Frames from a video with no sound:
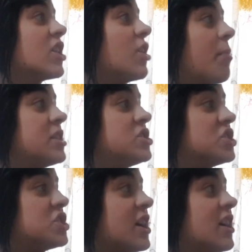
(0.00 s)
a bunch
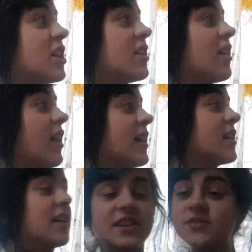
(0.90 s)
of shit,
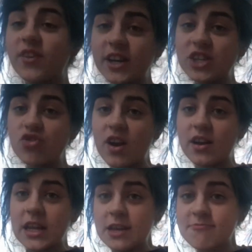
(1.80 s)
like, it's fucking
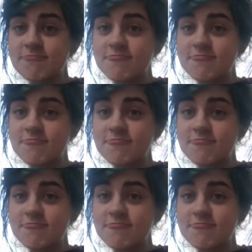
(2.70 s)
trendy,